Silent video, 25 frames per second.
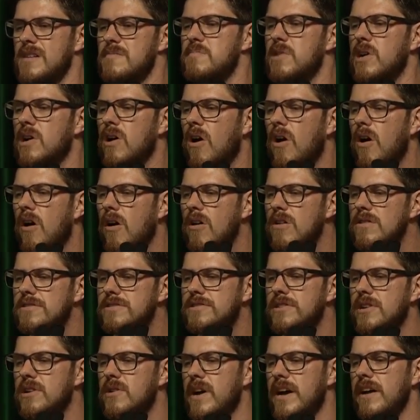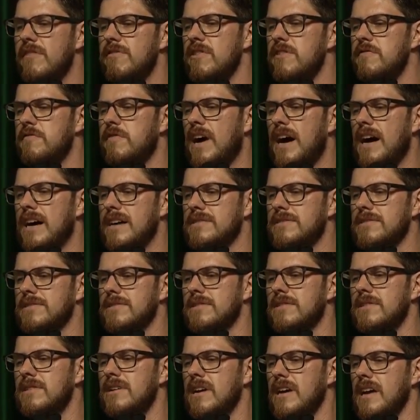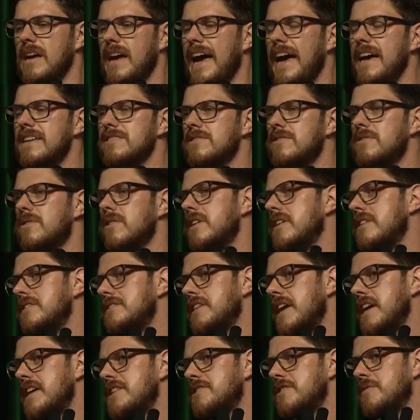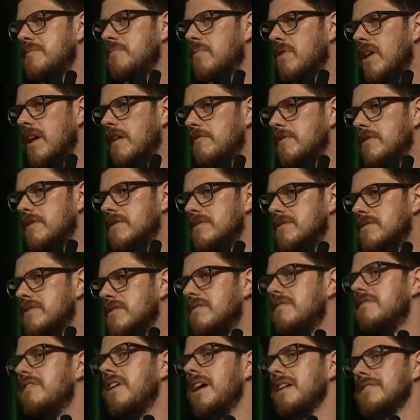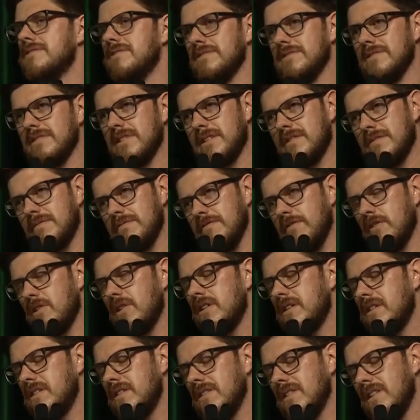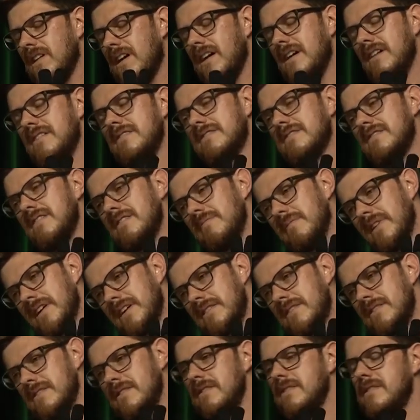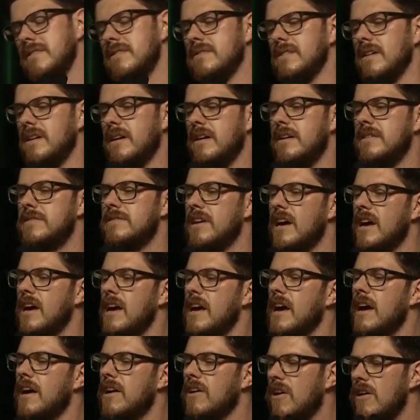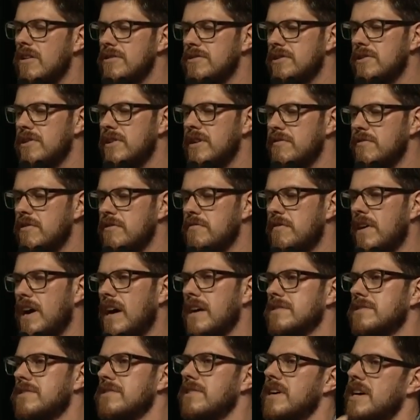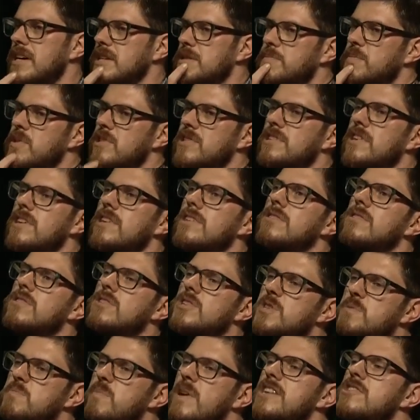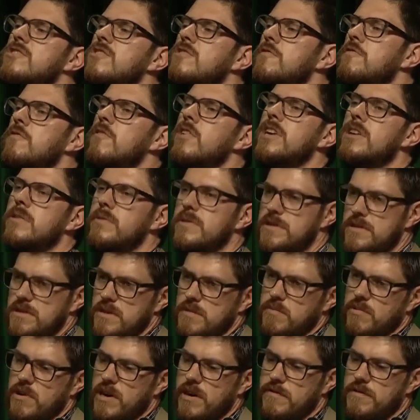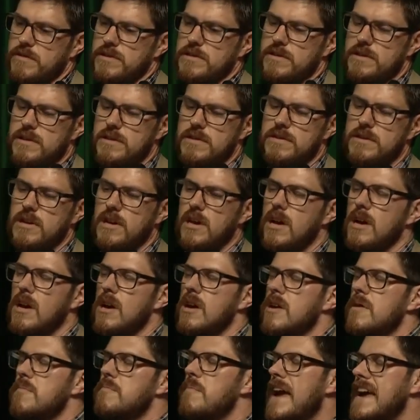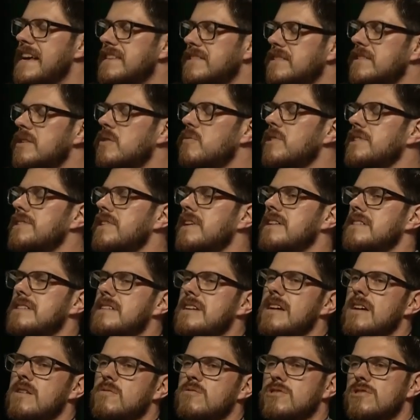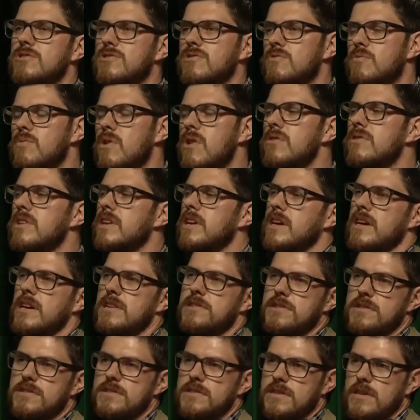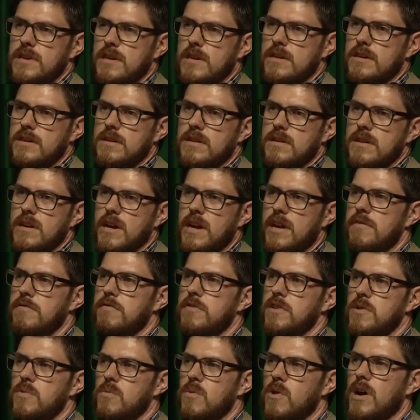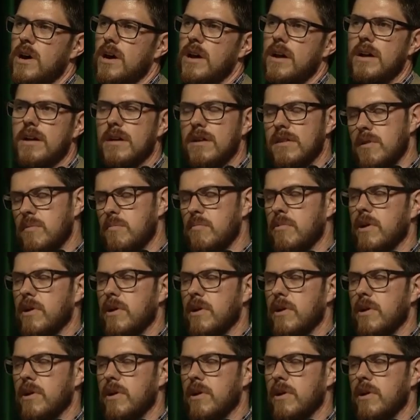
but also every voxel has an orientation preference. Some voxels like vertical lines, some like these lines, and also every voxel has particular spatial frequency preferences. Basically what they did was throw the kitchen sink at V1 and other